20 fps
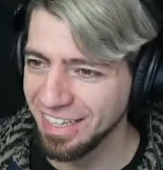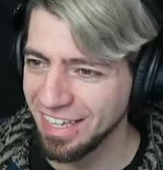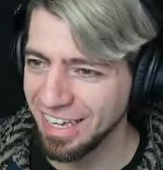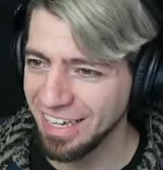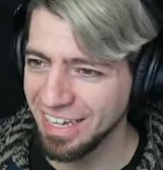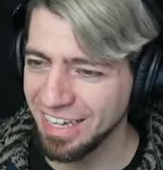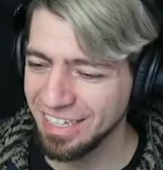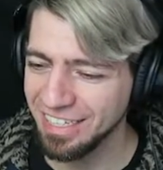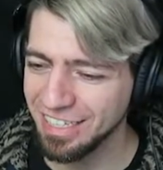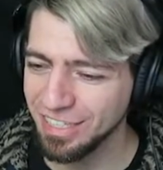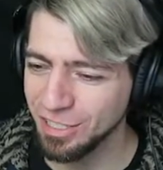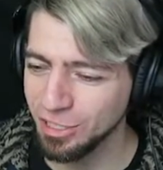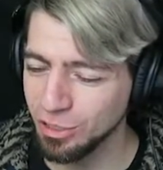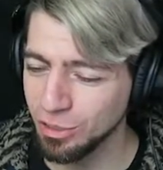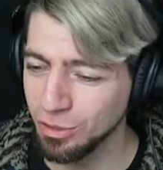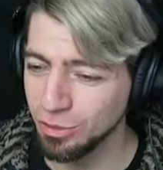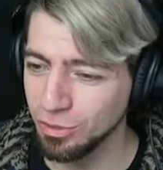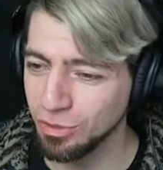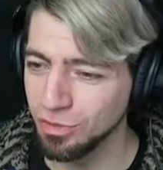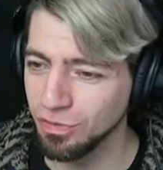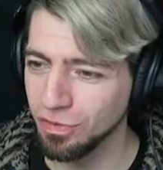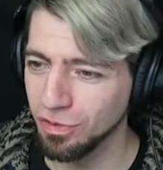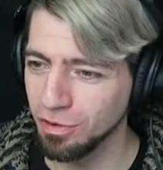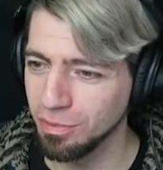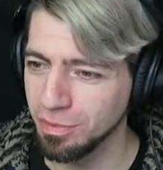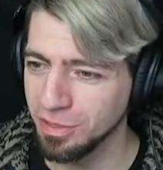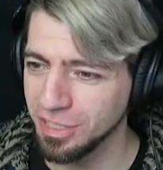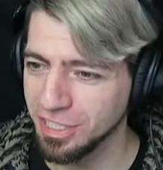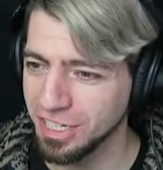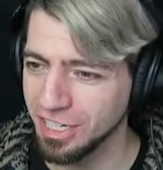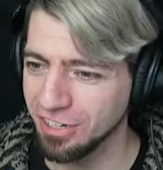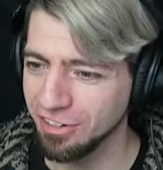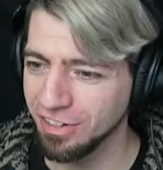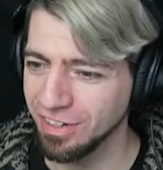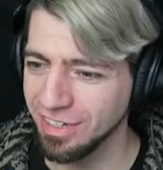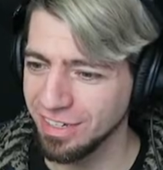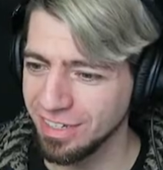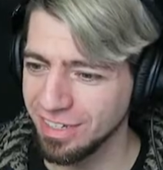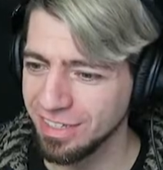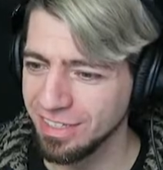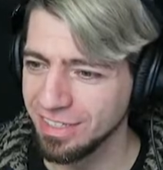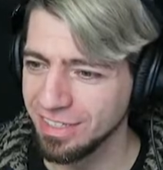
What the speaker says: I guess it's huge for a materia.